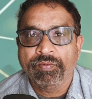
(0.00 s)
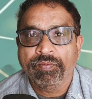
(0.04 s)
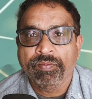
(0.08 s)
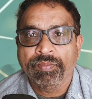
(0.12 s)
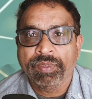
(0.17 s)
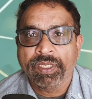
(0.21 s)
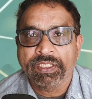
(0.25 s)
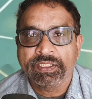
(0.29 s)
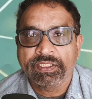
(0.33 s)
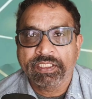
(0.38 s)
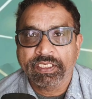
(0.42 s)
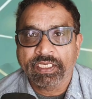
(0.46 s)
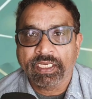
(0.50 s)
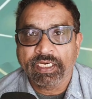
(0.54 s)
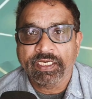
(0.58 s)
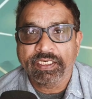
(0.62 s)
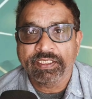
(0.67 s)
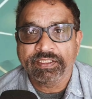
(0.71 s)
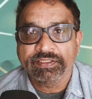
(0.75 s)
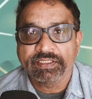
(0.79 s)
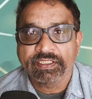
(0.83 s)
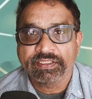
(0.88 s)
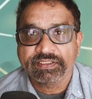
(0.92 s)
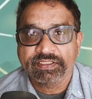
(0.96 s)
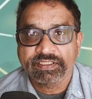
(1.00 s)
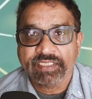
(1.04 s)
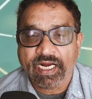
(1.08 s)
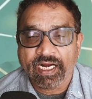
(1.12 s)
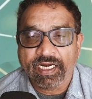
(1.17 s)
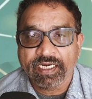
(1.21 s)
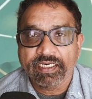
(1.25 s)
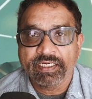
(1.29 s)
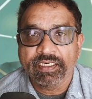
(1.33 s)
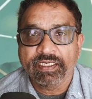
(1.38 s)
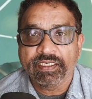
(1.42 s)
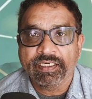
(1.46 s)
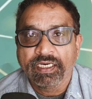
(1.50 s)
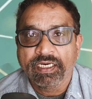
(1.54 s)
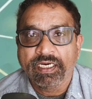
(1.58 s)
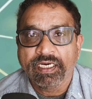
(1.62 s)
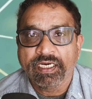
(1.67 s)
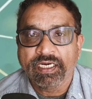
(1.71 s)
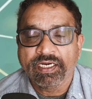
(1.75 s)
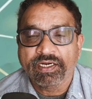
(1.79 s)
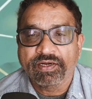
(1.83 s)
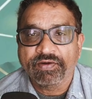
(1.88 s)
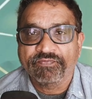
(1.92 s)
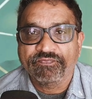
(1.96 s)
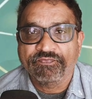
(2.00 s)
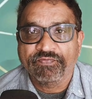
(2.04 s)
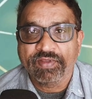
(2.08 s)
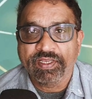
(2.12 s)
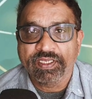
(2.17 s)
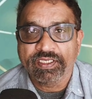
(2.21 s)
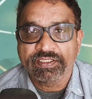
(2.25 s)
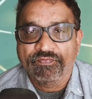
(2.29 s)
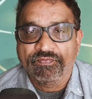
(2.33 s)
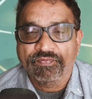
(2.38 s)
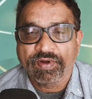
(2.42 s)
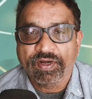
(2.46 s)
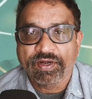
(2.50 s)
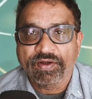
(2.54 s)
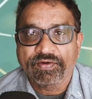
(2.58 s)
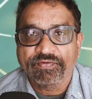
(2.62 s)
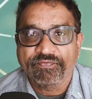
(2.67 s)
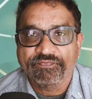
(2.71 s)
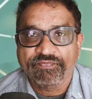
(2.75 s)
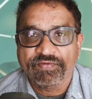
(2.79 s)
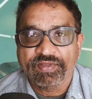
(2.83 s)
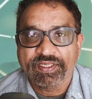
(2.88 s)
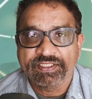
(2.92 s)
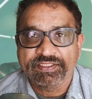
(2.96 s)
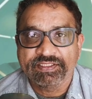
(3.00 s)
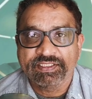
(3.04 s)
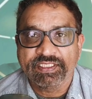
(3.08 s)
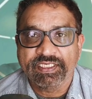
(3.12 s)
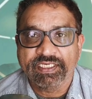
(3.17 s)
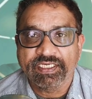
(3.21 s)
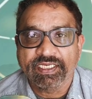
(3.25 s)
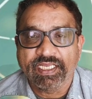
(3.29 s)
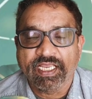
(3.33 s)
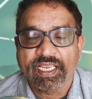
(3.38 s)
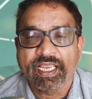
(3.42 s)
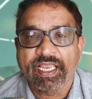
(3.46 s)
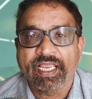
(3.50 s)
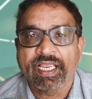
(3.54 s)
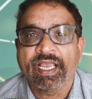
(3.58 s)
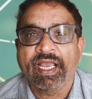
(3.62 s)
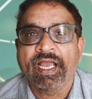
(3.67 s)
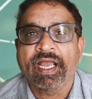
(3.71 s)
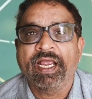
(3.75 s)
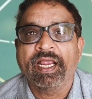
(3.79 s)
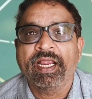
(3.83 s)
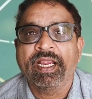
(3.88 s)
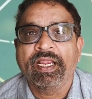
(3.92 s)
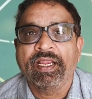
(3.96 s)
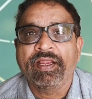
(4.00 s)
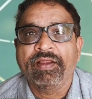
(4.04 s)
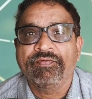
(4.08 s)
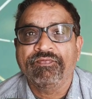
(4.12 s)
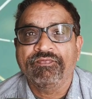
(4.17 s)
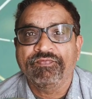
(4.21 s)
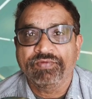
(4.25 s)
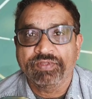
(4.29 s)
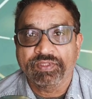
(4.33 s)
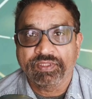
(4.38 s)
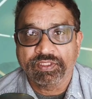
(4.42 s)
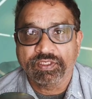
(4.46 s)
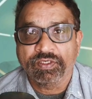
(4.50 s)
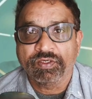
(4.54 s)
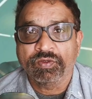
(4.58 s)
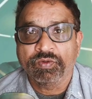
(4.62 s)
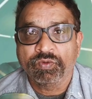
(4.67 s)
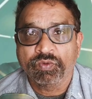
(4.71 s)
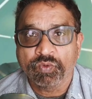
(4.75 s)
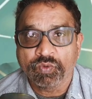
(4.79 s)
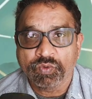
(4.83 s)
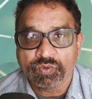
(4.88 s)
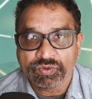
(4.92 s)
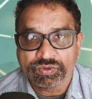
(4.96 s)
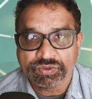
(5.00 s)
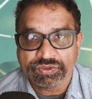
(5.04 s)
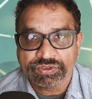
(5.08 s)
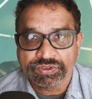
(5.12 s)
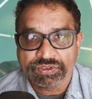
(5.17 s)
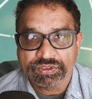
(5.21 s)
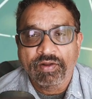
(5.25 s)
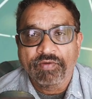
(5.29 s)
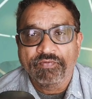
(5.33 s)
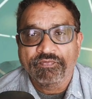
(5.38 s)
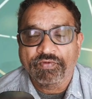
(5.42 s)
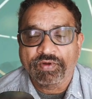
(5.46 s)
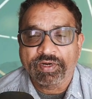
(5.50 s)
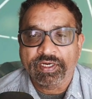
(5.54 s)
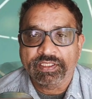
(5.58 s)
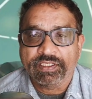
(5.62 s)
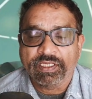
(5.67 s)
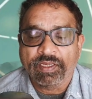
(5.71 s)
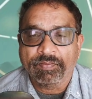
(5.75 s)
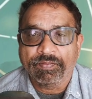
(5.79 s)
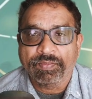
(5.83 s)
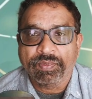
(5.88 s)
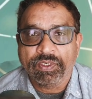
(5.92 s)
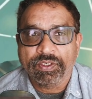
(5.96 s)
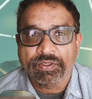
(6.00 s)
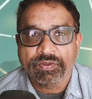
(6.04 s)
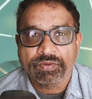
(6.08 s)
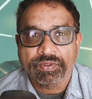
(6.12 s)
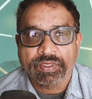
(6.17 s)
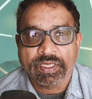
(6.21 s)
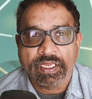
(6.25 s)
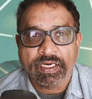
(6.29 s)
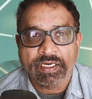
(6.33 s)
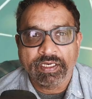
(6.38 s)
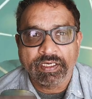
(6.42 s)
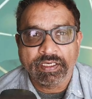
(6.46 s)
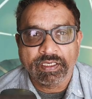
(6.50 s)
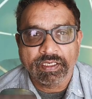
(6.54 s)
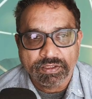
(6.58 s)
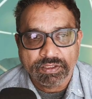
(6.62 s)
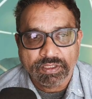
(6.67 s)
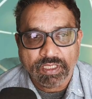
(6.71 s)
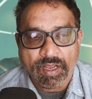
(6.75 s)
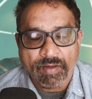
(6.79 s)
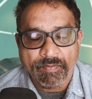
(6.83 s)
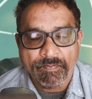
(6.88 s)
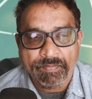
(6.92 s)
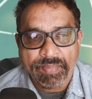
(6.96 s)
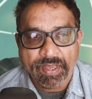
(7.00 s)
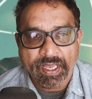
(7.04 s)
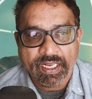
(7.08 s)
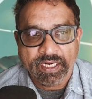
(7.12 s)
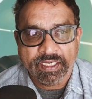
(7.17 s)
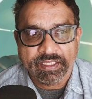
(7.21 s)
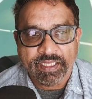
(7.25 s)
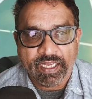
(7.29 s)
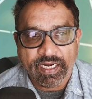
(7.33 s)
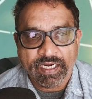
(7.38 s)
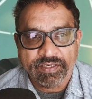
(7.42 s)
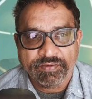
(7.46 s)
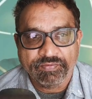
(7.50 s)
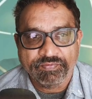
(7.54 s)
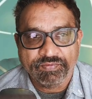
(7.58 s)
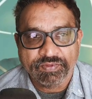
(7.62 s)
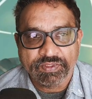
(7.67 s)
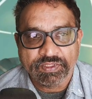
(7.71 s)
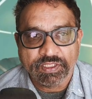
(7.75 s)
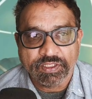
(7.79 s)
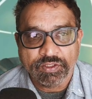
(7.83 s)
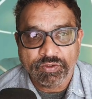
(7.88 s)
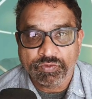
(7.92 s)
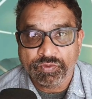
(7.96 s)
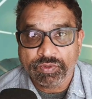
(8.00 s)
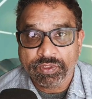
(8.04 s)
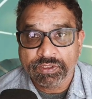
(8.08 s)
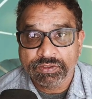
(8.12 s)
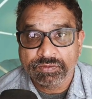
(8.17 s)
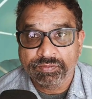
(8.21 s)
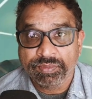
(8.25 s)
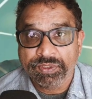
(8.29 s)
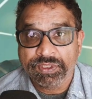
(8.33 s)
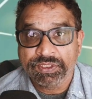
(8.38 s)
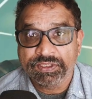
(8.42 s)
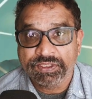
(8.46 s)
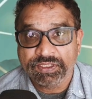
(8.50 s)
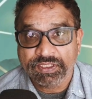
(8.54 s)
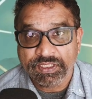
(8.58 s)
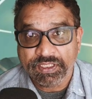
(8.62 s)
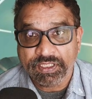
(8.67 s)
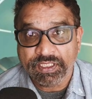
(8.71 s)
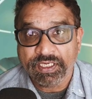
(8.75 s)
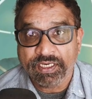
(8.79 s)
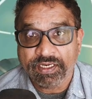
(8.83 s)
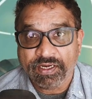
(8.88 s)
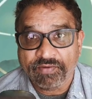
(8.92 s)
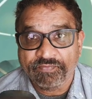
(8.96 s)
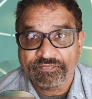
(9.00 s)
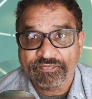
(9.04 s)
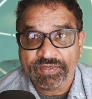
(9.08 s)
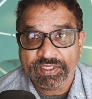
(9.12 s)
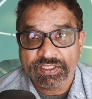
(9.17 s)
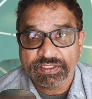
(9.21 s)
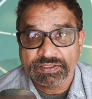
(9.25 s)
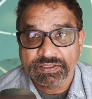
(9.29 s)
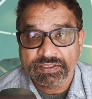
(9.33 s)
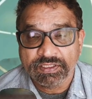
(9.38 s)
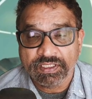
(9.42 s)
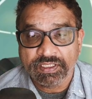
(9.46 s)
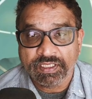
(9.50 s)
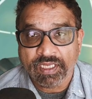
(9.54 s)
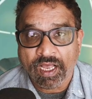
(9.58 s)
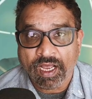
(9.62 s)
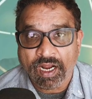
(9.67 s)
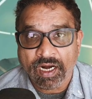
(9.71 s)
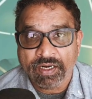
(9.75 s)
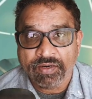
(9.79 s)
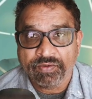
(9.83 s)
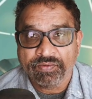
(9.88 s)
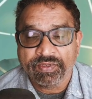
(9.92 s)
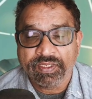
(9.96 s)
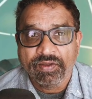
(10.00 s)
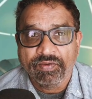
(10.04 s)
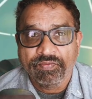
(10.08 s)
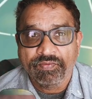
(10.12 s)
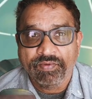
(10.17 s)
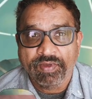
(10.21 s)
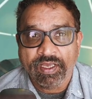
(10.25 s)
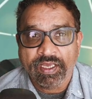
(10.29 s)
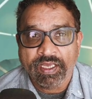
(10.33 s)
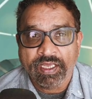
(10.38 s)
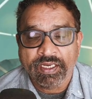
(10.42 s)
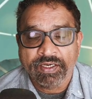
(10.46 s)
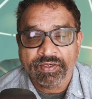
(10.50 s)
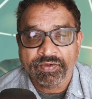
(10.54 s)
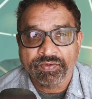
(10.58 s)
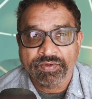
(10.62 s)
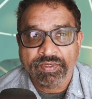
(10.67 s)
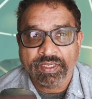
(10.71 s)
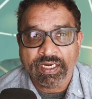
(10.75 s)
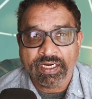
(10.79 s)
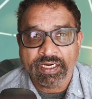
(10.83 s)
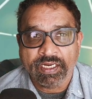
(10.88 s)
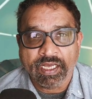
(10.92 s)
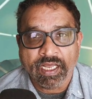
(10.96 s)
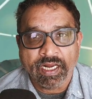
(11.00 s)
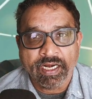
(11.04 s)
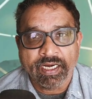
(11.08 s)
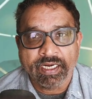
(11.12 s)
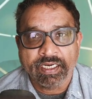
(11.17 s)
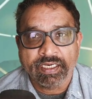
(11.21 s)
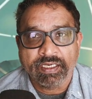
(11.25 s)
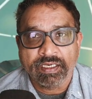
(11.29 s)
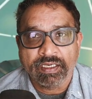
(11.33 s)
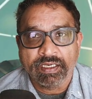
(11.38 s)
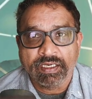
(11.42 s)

basically is a standard interfacing AI with tools. For example, you can compare that with a USB-C interface in hardware where you can connect